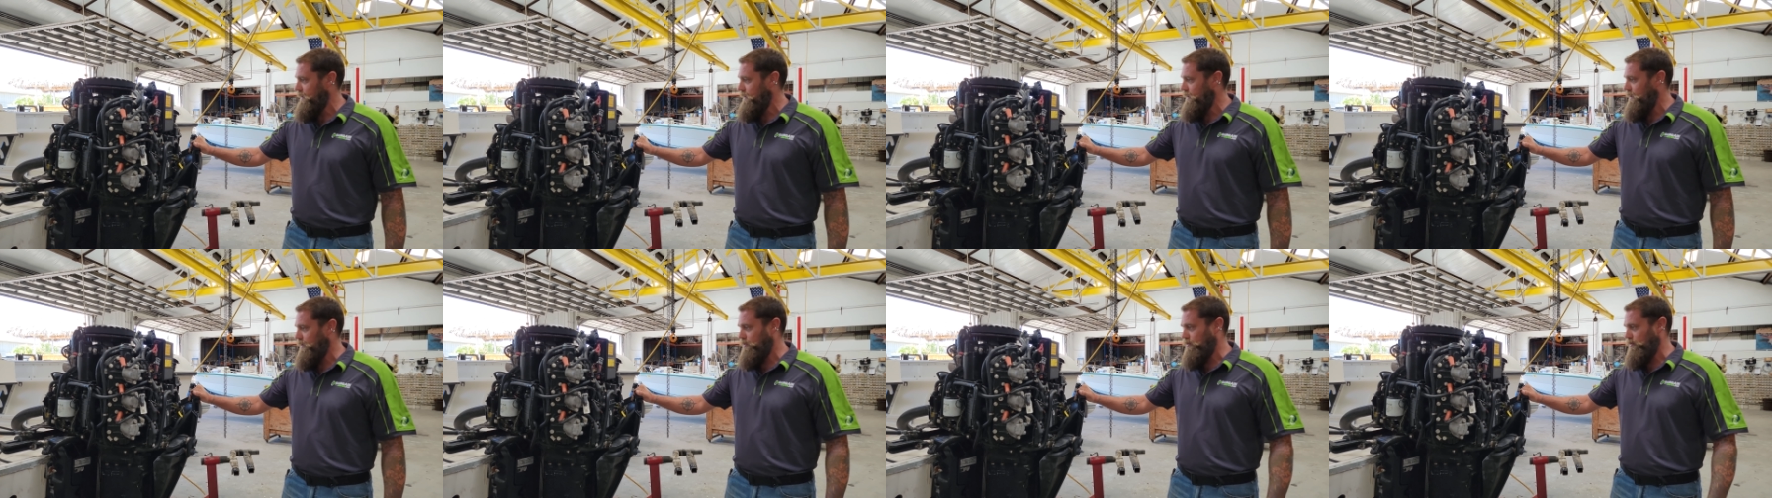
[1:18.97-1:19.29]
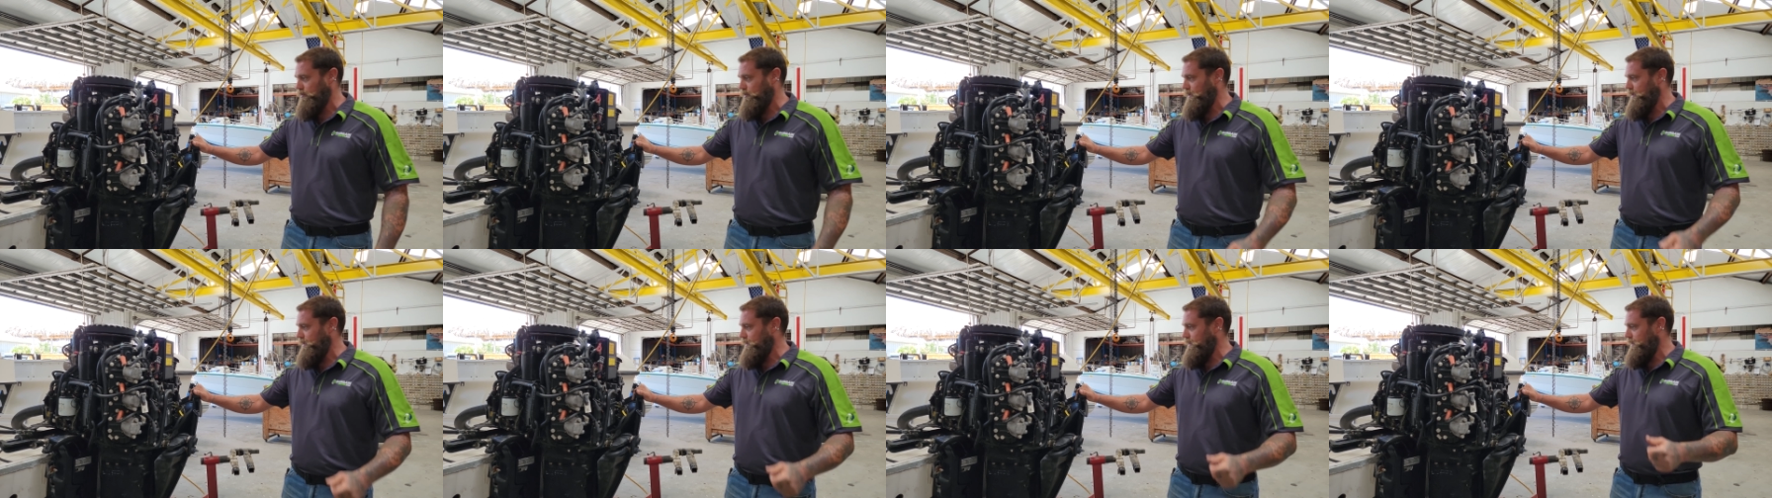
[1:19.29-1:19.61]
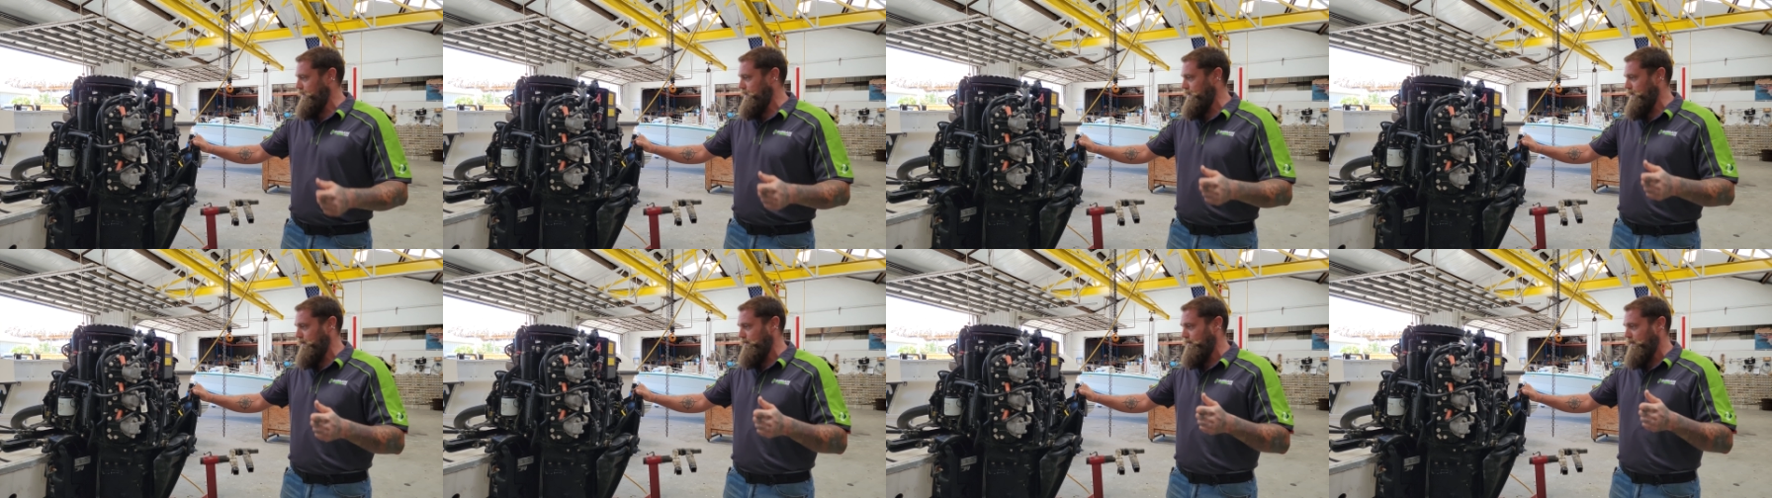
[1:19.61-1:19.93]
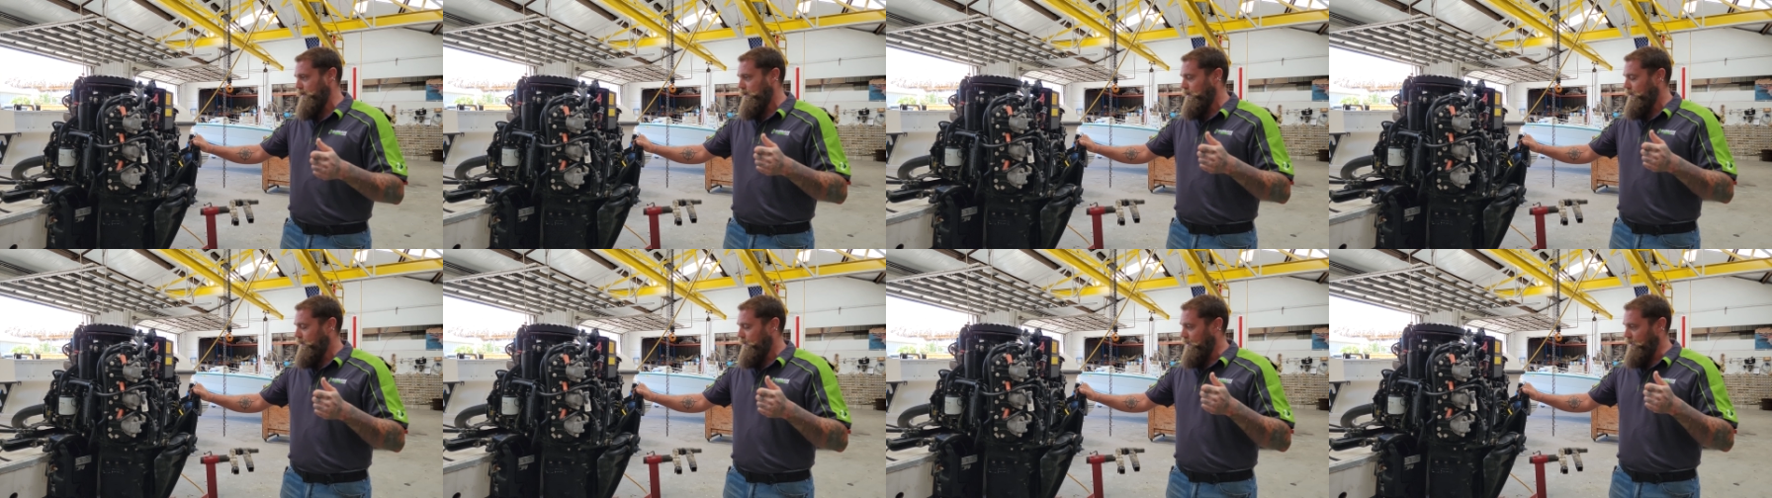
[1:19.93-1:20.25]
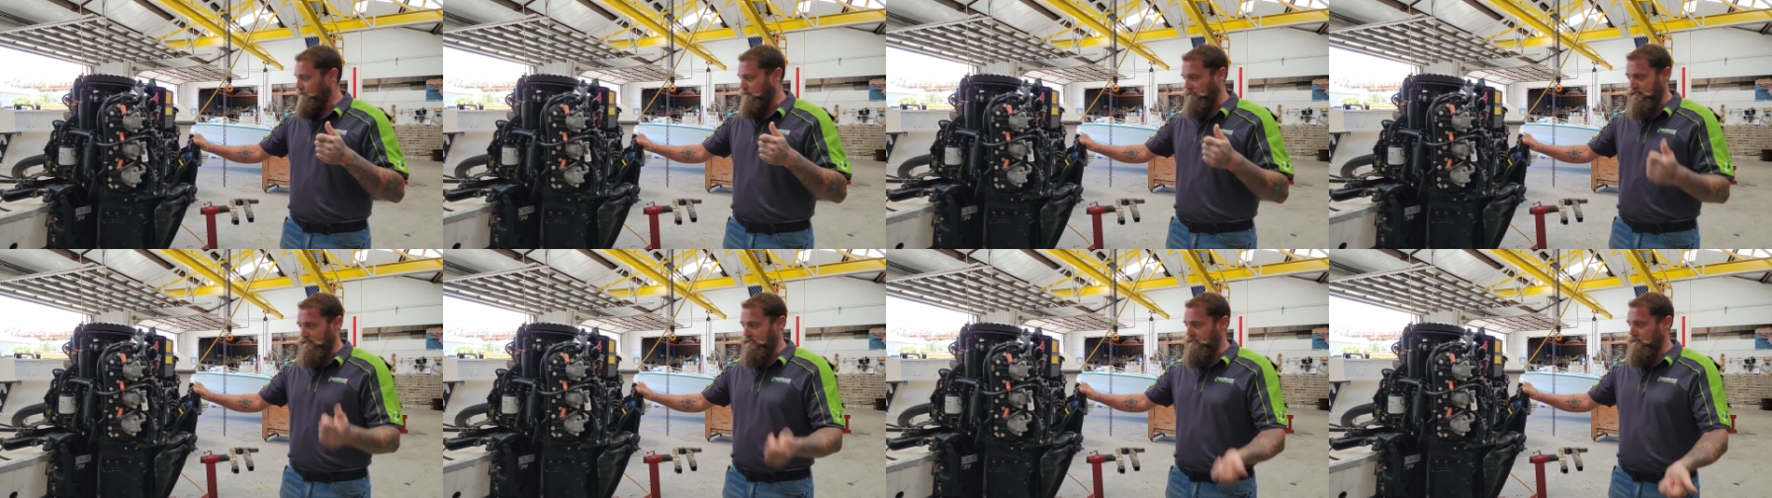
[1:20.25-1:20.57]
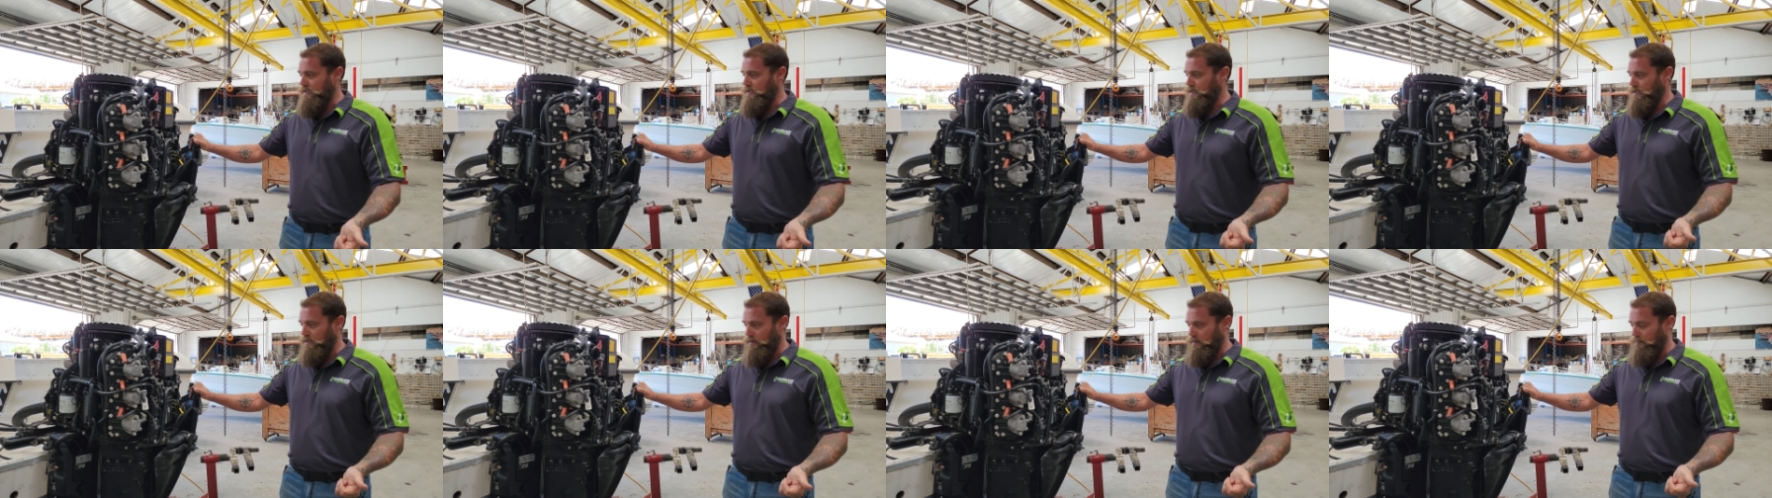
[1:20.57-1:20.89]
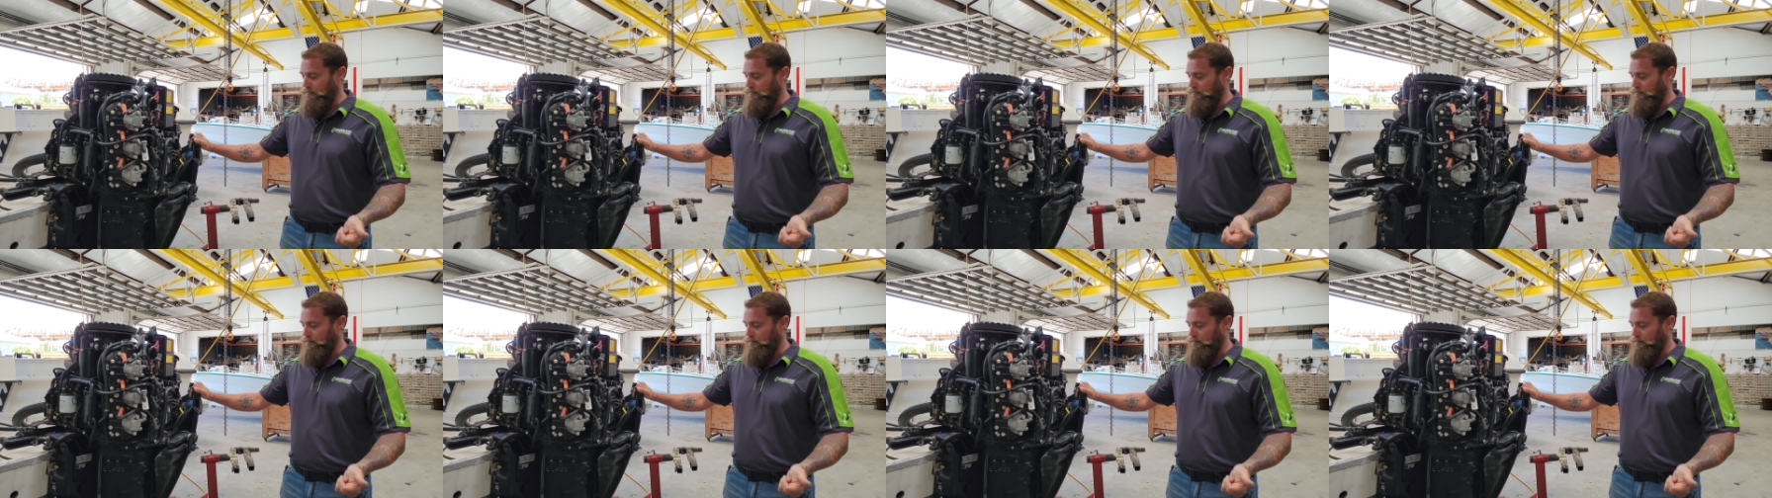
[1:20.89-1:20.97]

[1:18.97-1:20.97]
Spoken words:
including a leaking